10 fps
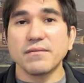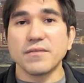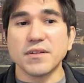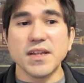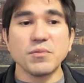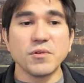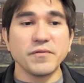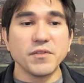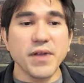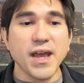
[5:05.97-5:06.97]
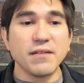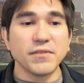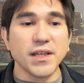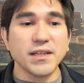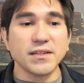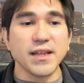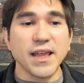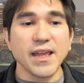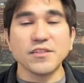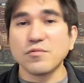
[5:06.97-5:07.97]
For example, if you have like an
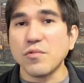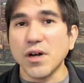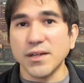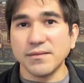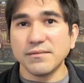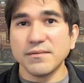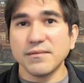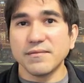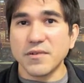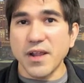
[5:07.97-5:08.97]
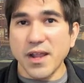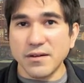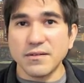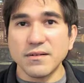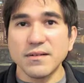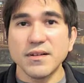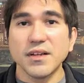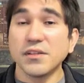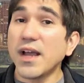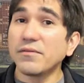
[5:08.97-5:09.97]
H1 for a header,
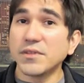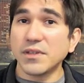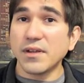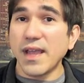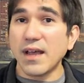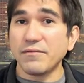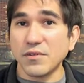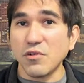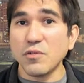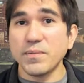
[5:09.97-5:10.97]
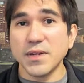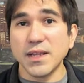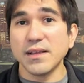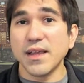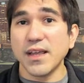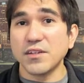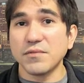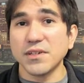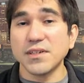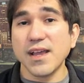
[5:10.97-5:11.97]
you have to have an opening
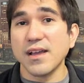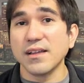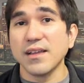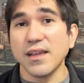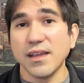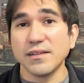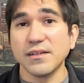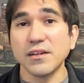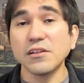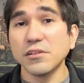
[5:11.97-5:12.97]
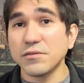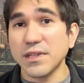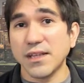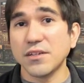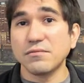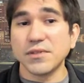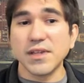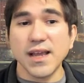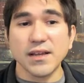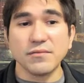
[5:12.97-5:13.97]
H1 tag and a closing H1
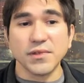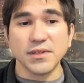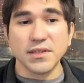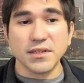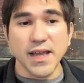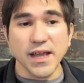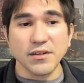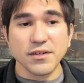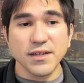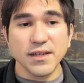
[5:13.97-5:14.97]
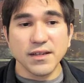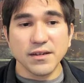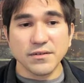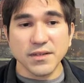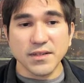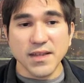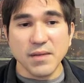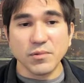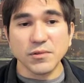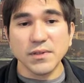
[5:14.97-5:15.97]
tag with the slash. Here's the
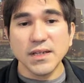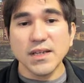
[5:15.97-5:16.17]
example.